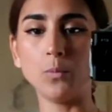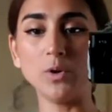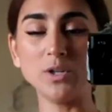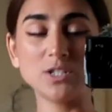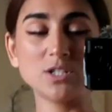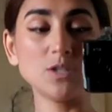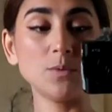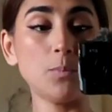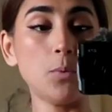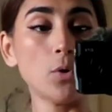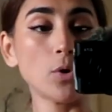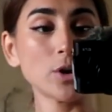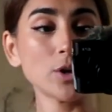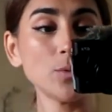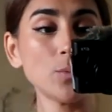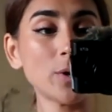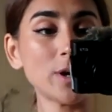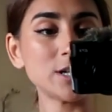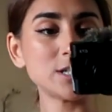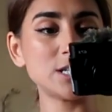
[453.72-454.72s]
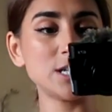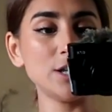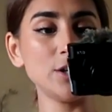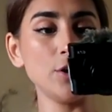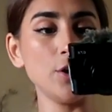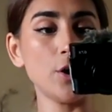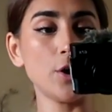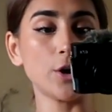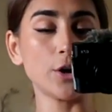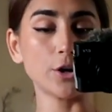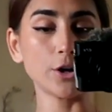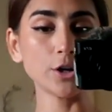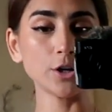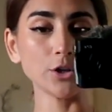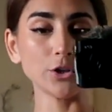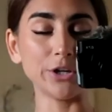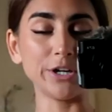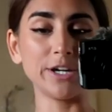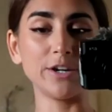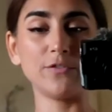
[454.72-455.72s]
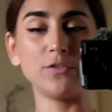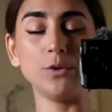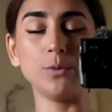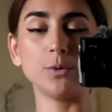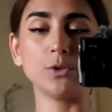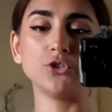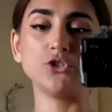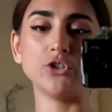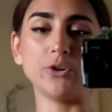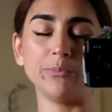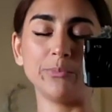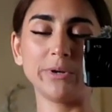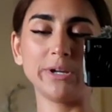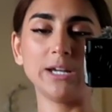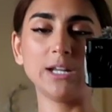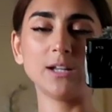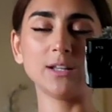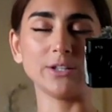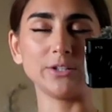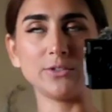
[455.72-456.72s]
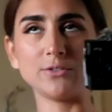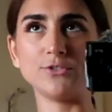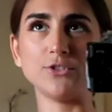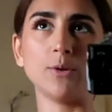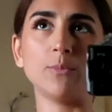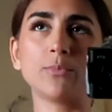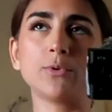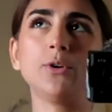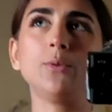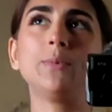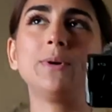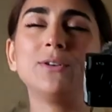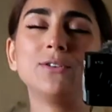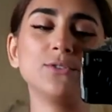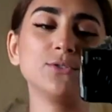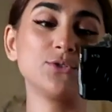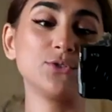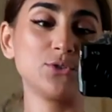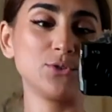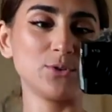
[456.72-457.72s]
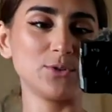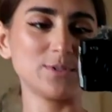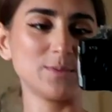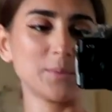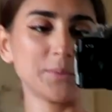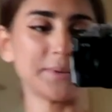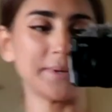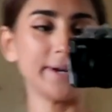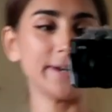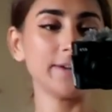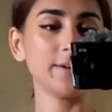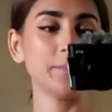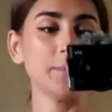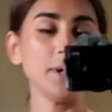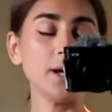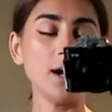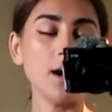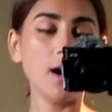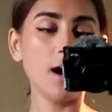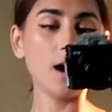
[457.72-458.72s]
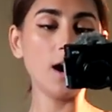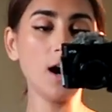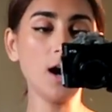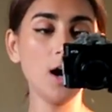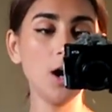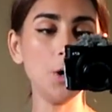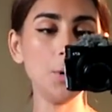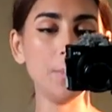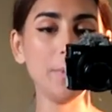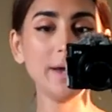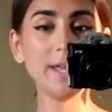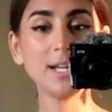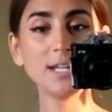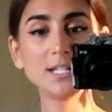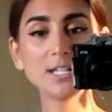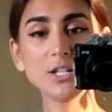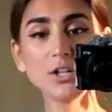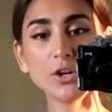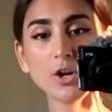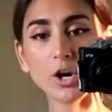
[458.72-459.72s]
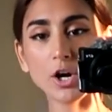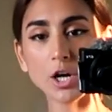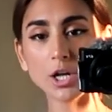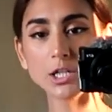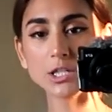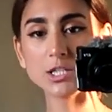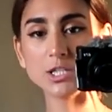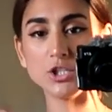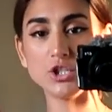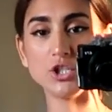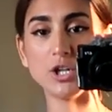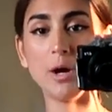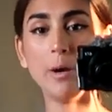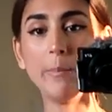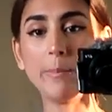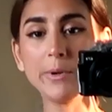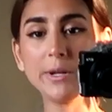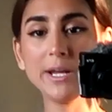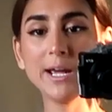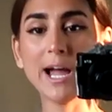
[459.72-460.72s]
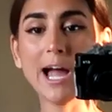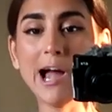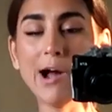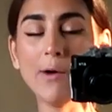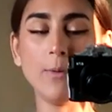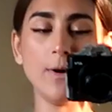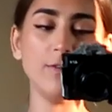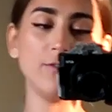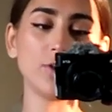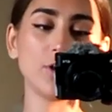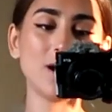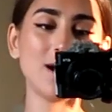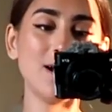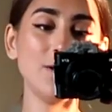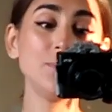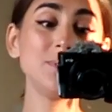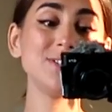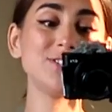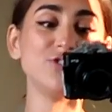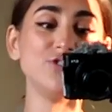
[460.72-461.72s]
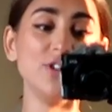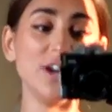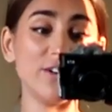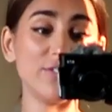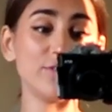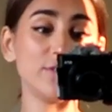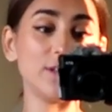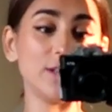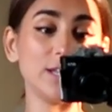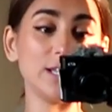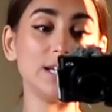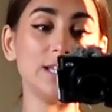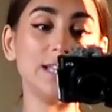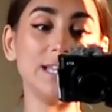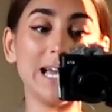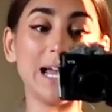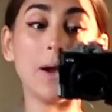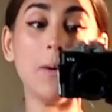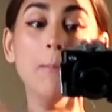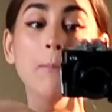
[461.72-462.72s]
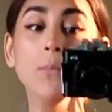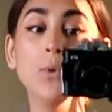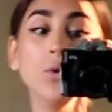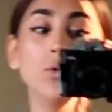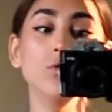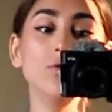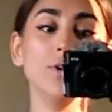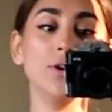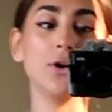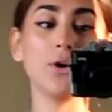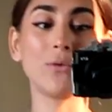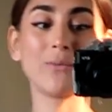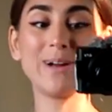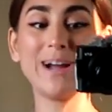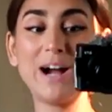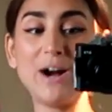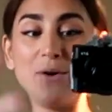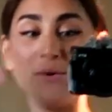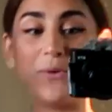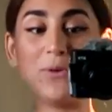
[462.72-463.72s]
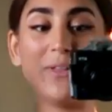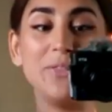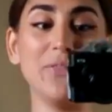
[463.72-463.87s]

was supported where it didn't hurt, like if you were jumping in it, like the jump rope, I don't know, just doing something random. Um, and it didn't hurt to jump in it. However, I was definitely like moving around